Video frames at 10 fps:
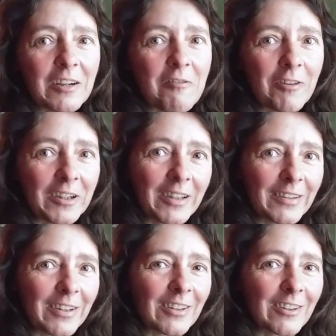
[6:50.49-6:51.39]
I want to get
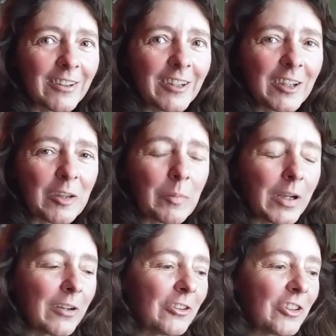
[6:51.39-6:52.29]
these in the
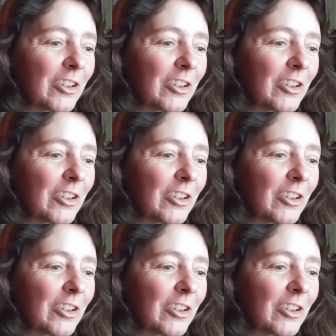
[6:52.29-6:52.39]
incubator.